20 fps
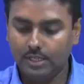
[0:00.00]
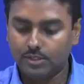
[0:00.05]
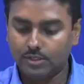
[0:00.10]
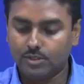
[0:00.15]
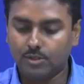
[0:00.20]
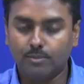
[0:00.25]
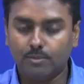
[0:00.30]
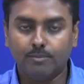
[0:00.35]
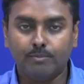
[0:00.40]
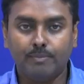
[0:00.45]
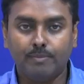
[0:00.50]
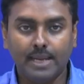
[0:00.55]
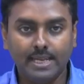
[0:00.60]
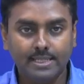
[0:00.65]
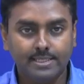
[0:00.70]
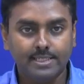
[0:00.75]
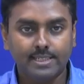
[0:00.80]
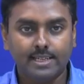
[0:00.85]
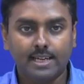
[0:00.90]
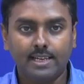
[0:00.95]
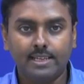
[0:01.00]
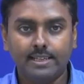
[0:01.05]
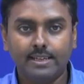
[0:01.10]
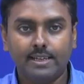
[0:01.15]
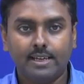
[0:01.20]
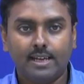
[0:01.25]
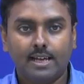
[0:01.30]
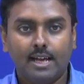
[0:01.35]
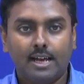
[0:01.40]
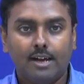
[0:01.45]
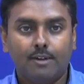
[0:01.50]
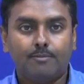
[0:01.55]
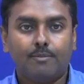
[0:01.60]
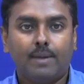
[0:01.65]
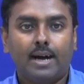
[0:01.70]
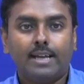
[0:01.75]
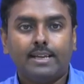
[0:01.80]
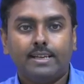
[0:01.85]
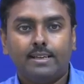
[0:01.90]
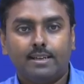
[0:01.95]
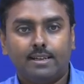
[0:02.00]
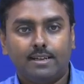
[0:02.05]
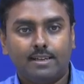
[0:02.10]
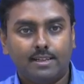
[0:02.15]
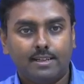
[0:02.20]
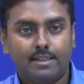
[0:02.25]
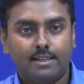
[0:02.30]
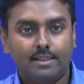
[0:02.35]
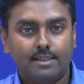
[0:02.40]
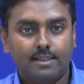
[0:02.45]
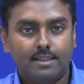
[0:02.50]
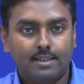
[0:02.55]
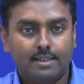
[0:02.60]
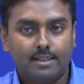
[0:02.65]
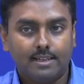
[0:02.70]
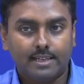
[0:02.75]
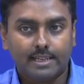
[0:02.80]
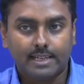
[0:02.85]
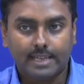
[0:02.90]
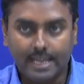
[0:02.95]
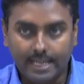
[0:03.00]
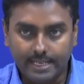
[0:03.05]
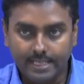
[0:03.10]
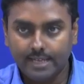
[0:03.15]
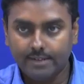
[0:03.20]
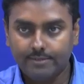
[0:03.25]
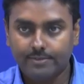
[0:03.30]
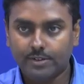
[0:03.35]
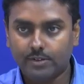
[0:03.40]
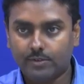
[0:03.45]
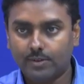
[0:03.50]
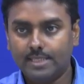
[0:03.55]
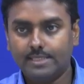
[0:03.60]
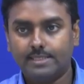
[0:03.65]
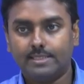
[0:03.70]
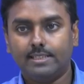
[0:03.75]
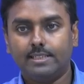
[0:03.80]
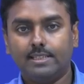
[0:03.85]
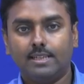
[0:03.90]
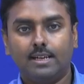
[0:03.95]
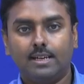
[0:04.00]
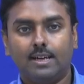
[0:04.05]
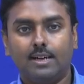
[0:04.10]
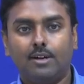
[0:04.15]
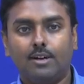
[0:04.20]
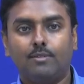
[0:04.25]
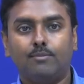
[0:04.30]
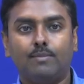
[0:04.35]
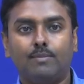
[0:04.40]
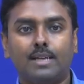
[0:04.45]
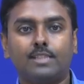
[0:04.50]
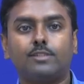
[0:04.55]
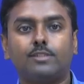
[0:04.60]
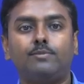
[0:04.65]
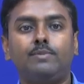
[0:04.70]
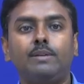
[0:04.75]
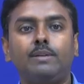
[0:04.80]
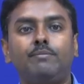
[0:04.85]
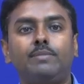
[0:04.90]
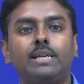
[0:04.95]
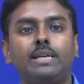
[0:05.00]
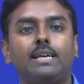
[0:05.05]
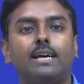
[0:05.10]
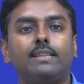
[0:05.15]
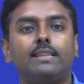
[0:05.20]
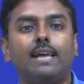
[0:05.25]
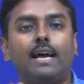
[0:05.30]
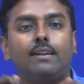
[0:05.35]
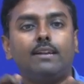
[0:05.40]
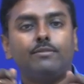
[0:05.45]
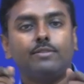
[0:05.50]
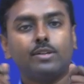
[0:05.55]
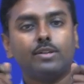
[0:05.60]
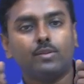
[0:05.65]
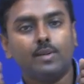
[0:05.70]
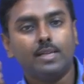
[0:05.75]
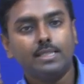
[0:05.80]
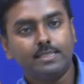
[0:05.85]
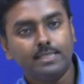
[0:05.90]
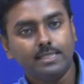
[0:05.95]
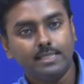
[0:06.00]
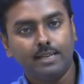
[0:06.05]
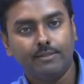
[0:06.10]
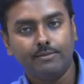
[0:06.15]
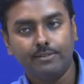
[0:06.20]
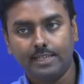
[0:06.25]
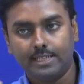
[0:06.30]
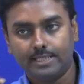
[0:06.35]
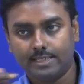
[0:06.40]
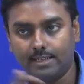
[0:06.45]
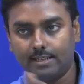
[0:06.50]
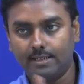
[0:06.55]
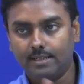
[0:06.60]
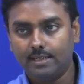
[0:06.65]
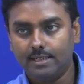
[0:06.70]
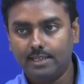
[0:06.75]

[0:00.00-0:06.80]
So, basically my carrier frequency must be bigger than frequency deviation.